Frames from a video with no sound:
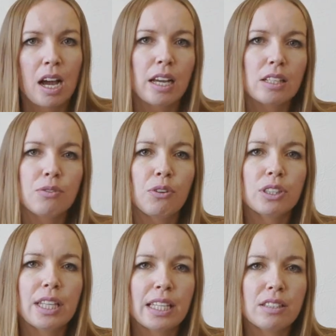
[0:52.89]
As
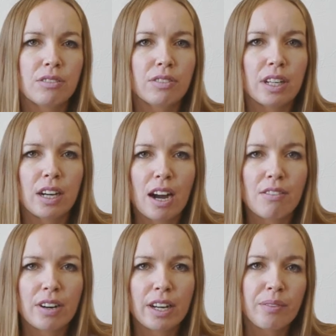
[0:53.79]
for data
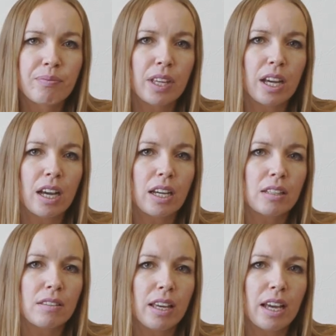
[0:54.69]
recovery,
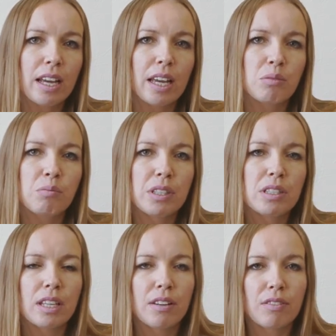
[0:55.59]
uh, there can be
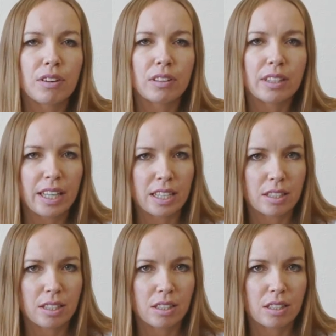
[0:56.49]
several
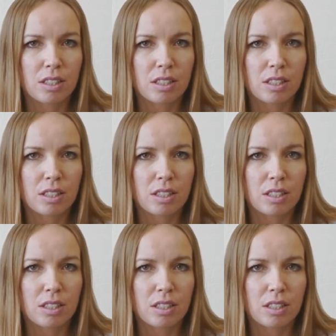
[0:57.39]
cases.